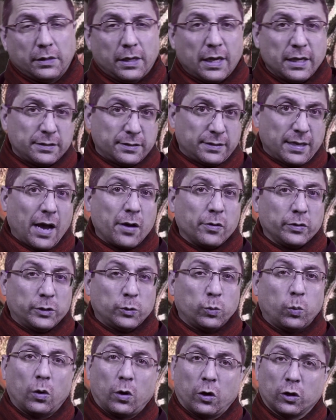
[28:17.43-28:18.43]
It's how
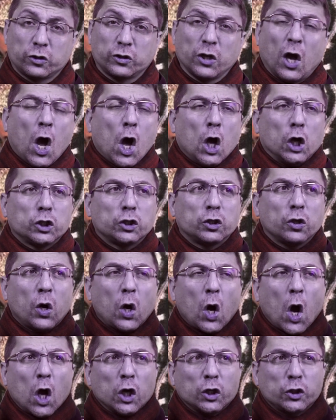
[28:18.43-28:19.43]
it works.
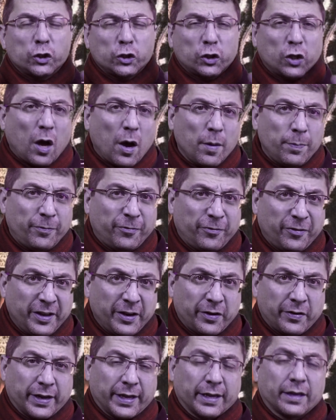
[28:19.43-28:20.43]
So stop
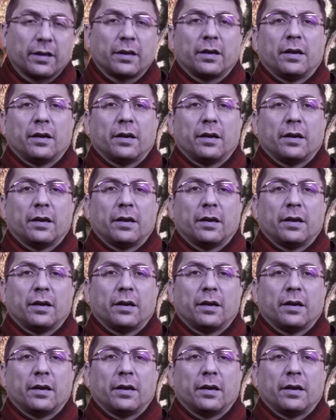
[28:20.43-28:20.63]
fearing